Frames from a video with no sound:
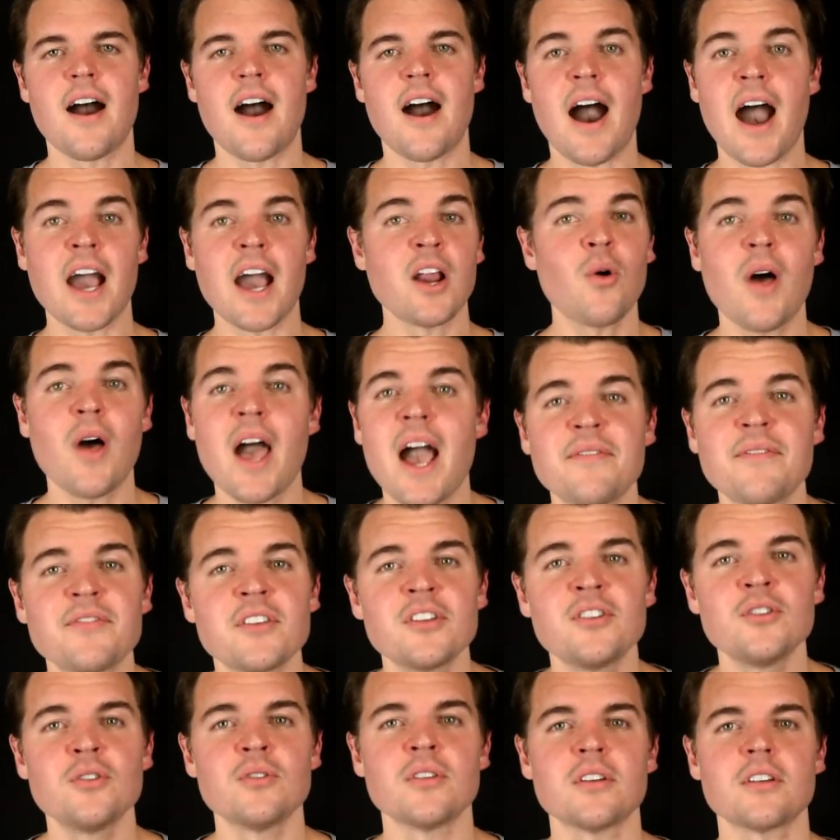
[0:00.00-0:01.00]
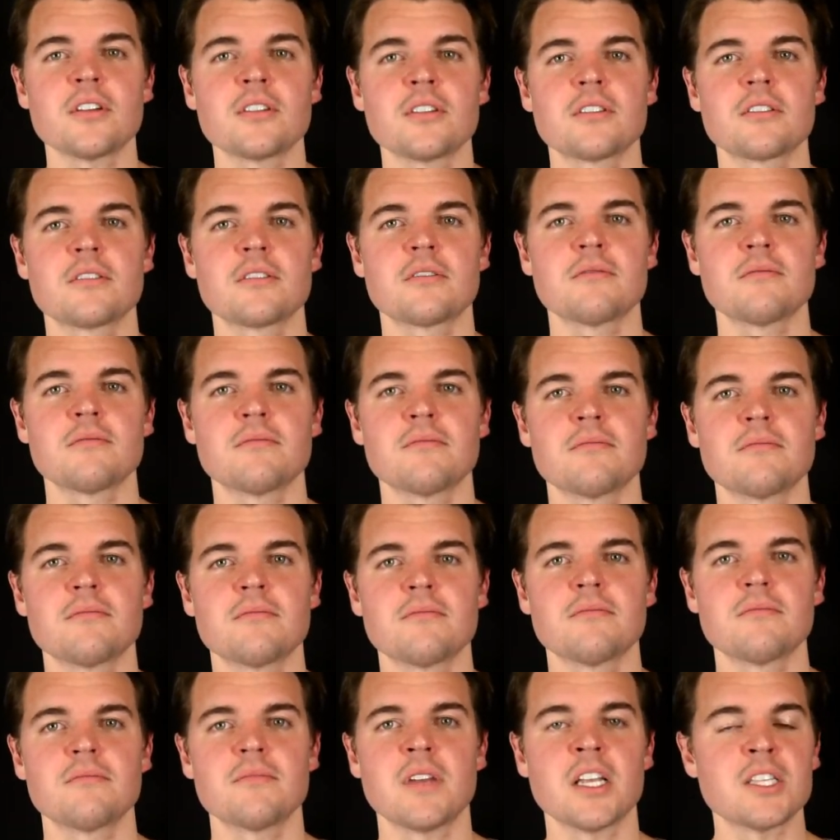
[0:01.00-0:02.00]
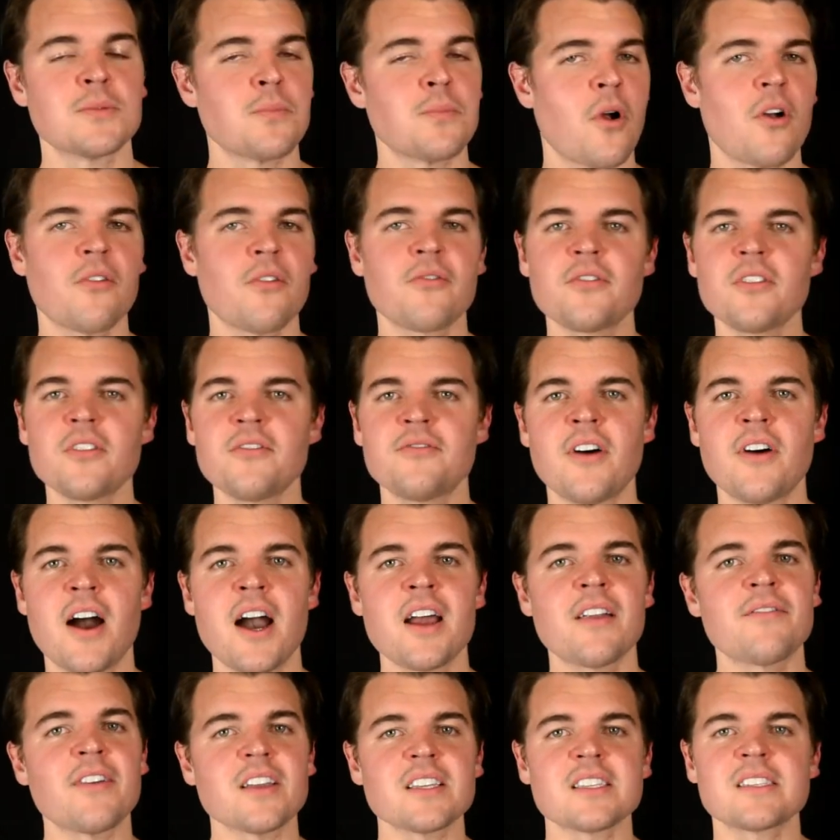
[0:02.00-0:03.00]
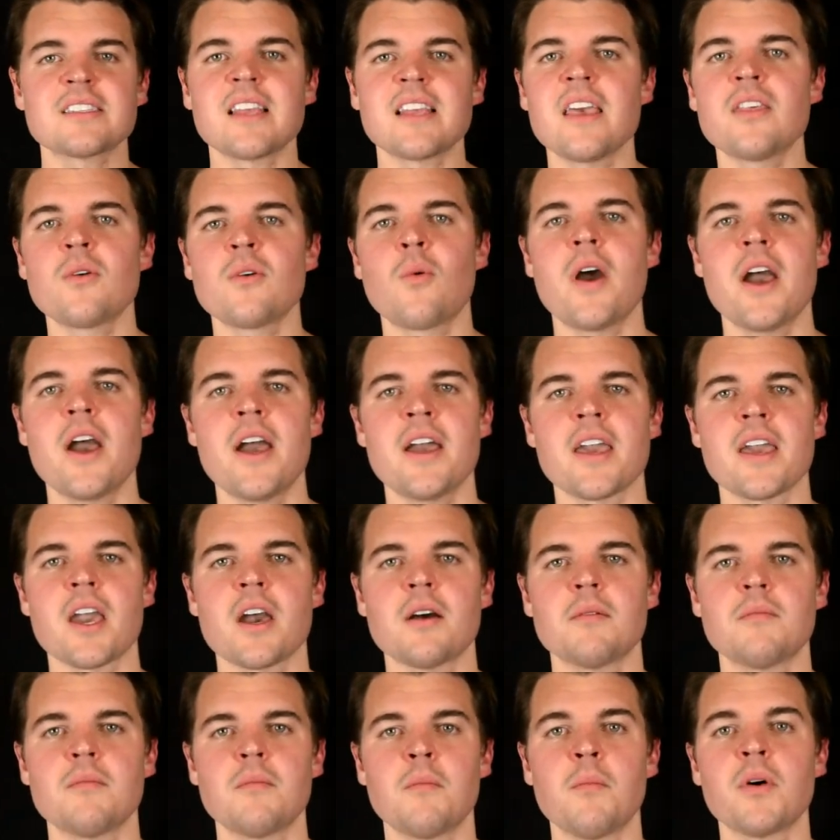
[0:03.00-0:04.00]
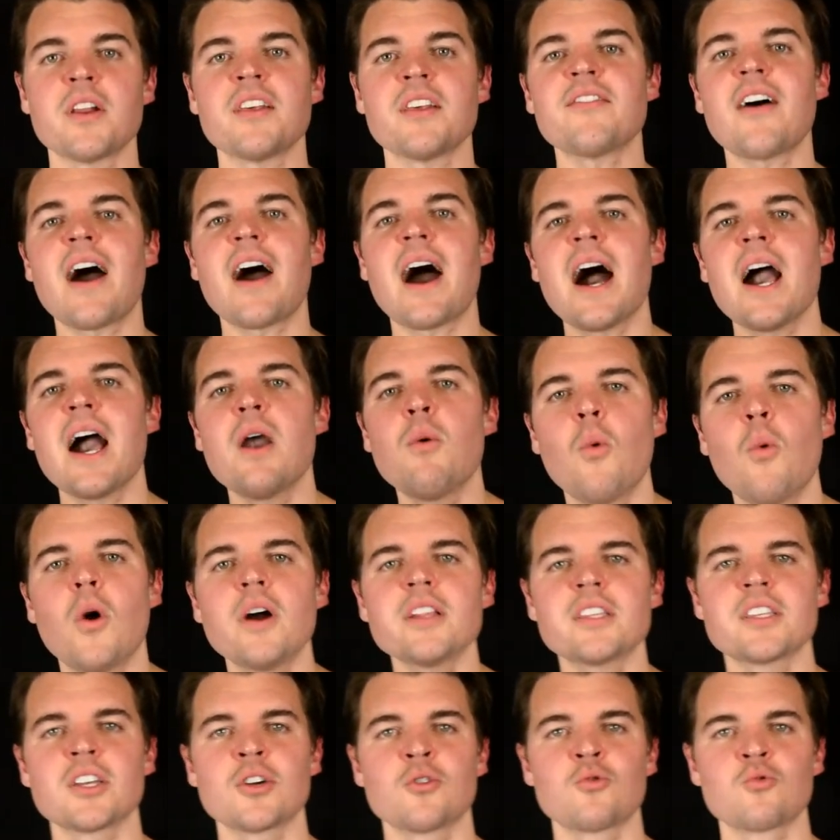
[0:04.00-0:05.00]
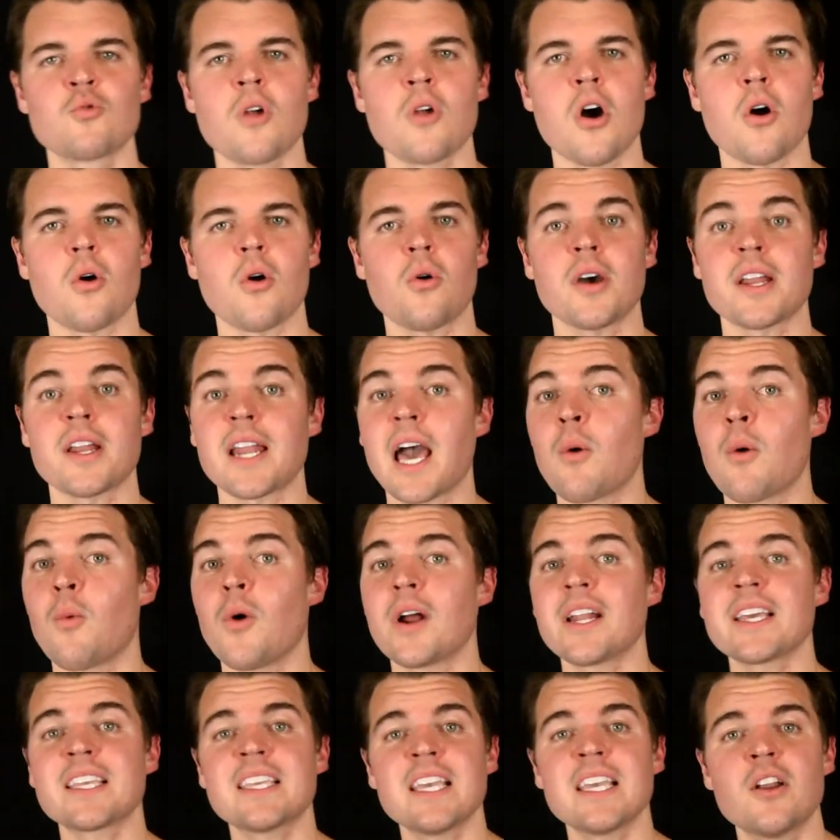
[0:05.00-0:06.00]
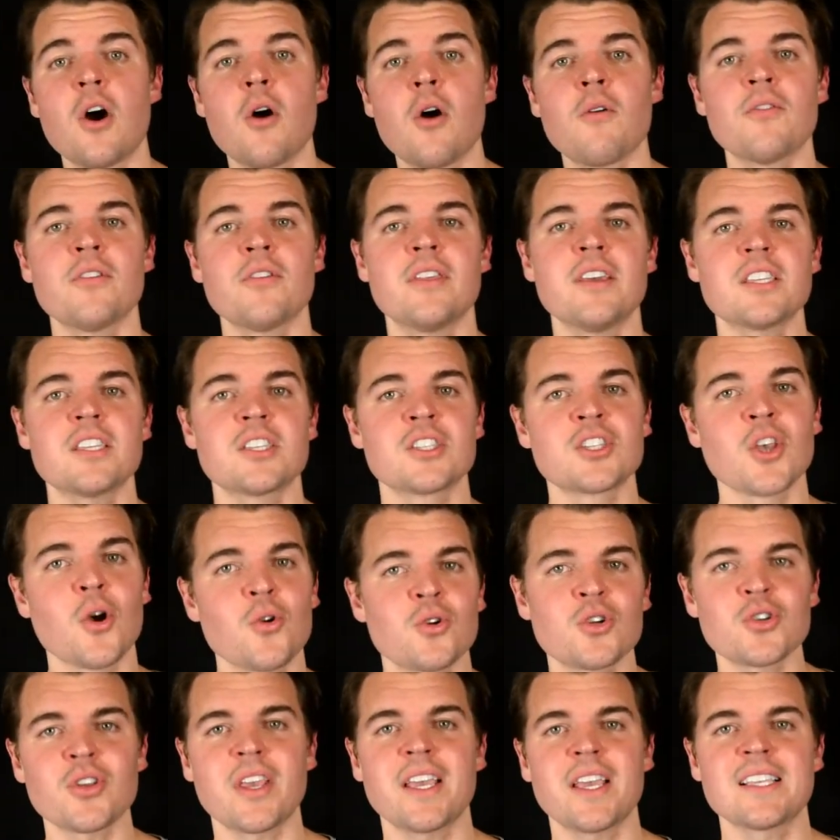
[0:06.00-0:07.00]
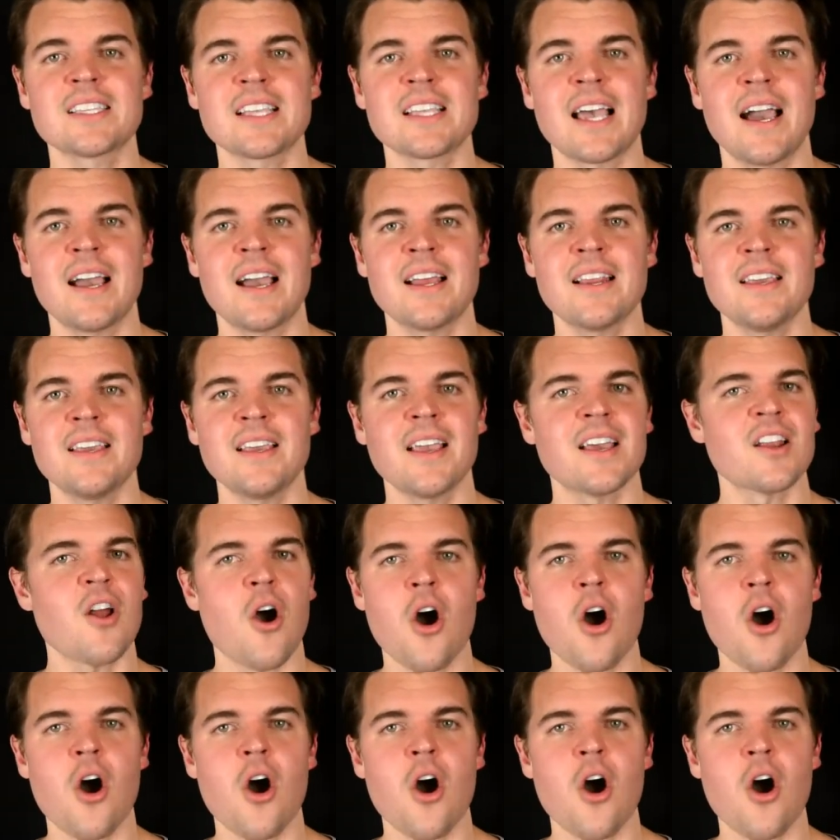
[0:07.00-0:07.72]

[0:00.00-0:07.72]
I don't have to do this. It's perfectly fine if I stay the way I am, but if I want to grow and I want to get over this social anxiety and